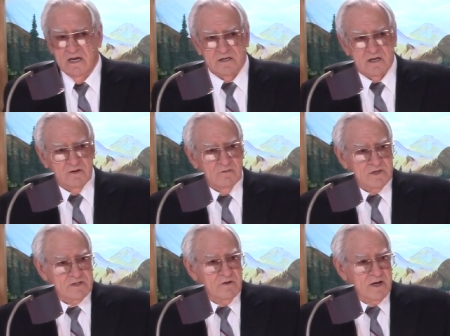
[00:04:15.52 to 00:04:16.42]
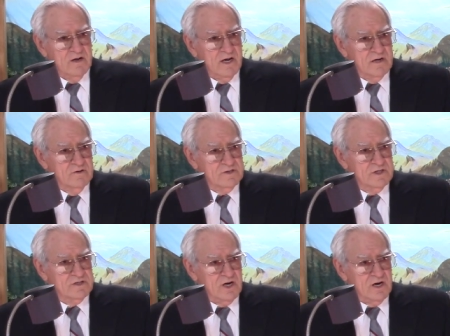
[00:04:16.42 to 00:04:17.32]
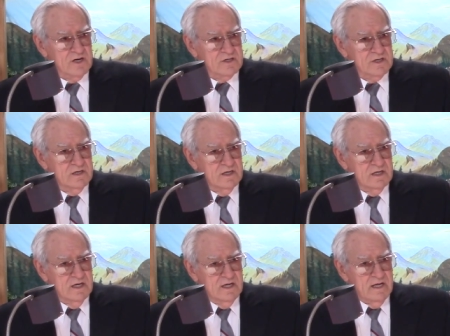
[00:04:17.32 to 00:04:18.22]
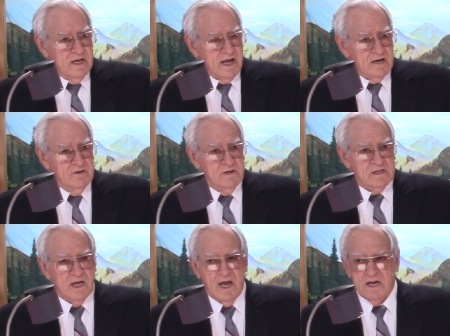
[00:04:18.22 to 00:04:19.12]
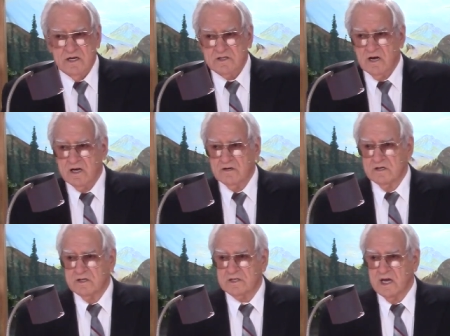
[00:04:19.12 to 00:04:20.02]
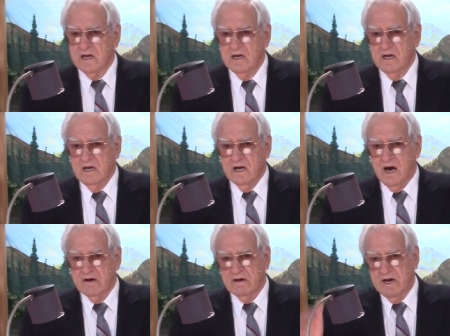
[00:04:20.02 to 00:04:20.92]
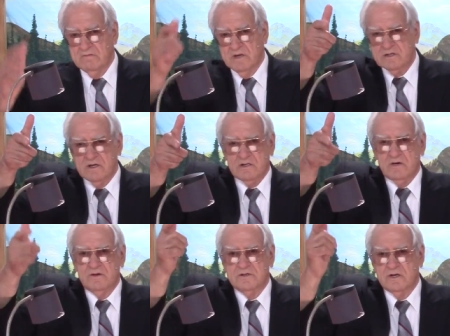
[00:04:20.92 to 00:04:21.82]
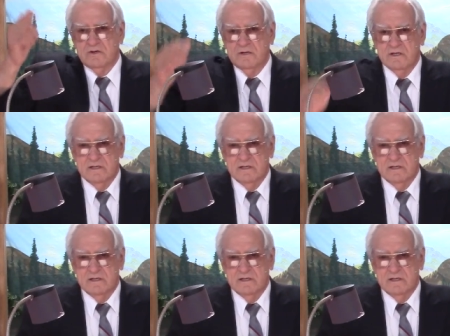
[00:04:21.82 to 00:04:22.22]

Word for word: to know what's going on, who's in charge. And who at the end is God going to say, All right, Mr. So and so,